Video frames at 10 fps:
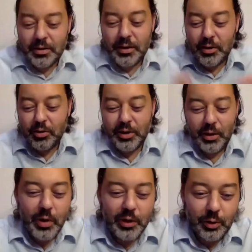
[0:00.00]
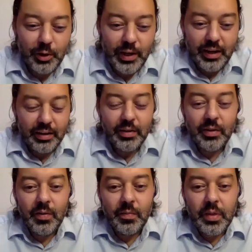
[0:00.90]
an interesting way to look at it.
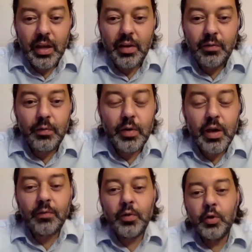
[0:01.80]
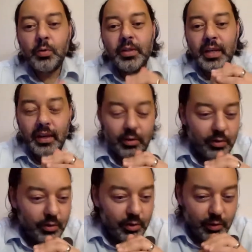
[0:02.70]
if you take
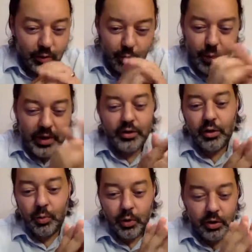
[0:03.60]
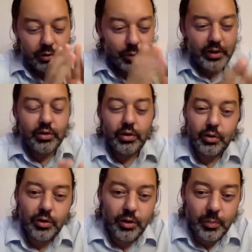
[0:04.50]
the Western world, Western
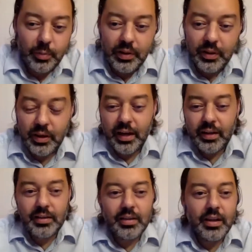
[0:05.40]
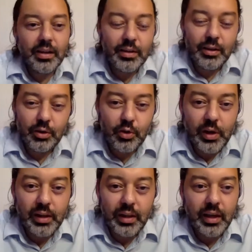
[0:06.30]
Europe and the United States and
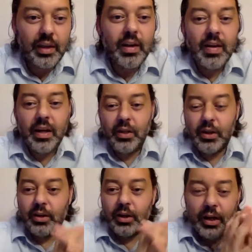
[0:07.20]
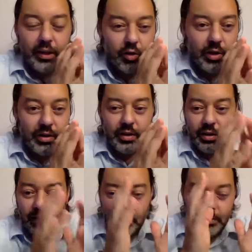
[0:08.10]
Australia, and these are countries that
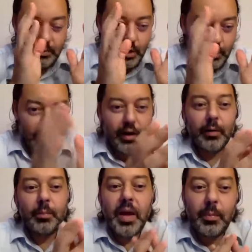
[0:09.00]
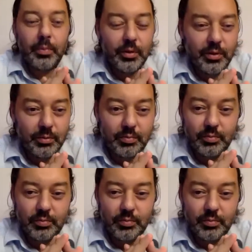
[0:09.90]
are, on paper,